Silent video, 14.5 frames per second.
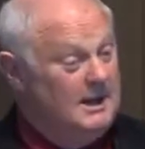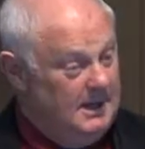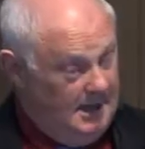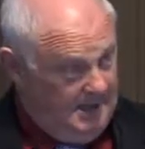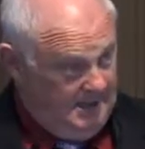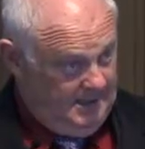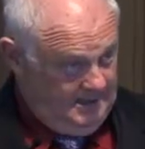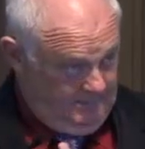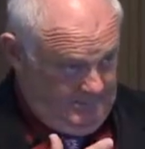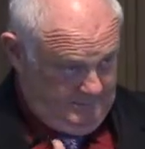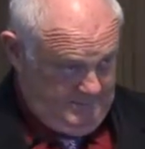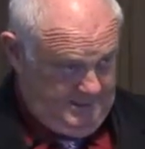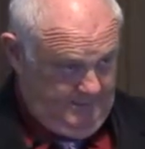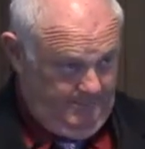And they
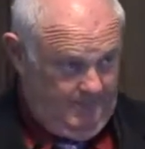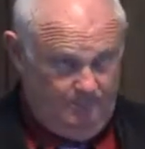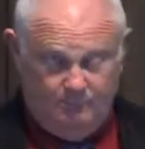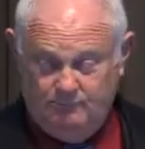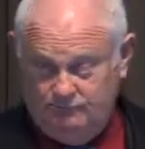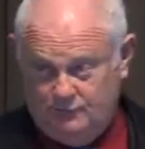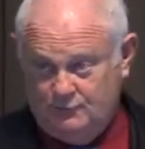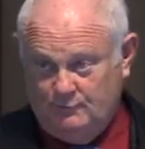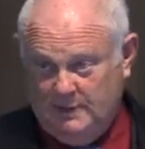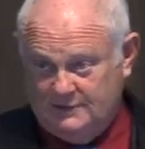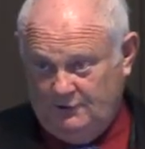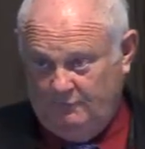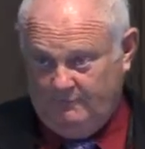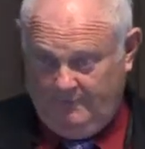would give me the
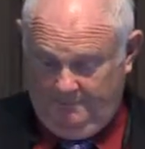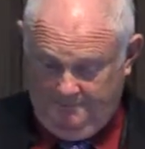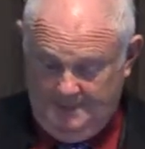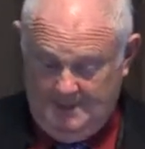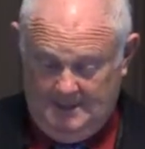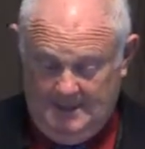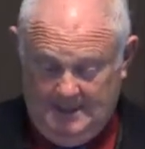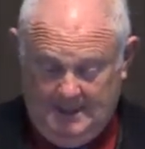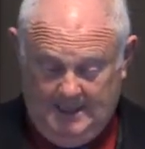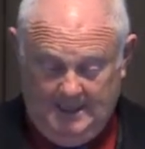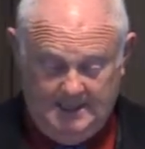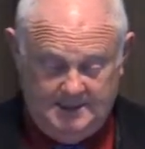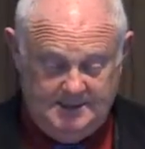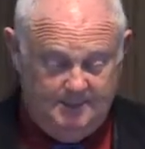twice over.
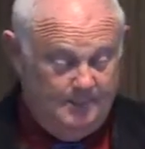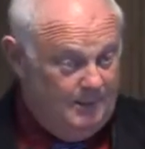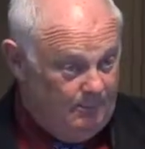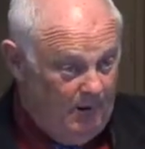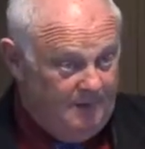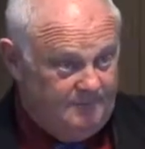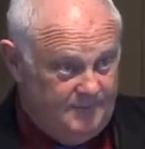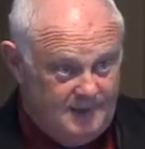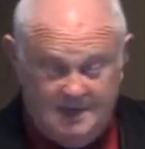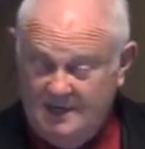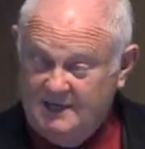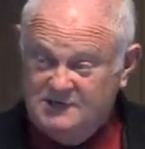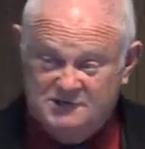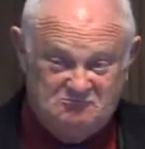And uh, my wife and
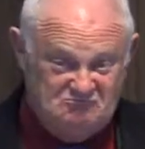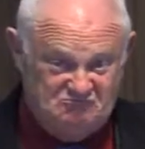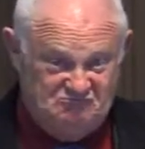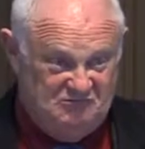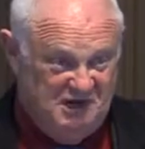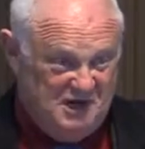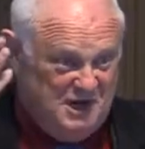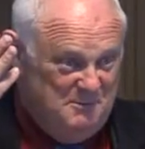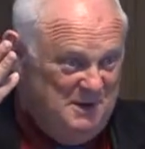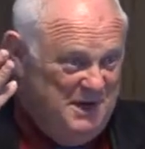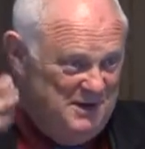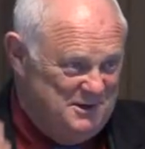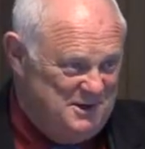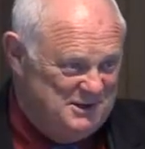kids they'd come
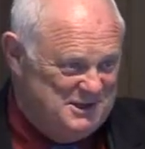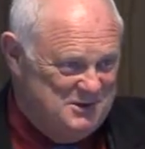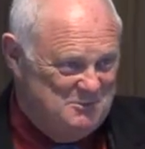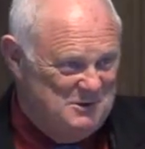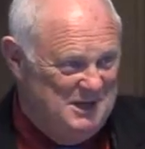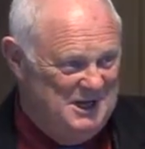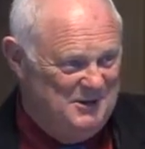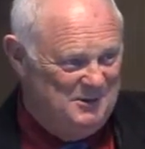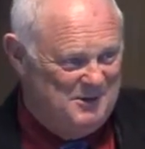in because they were legal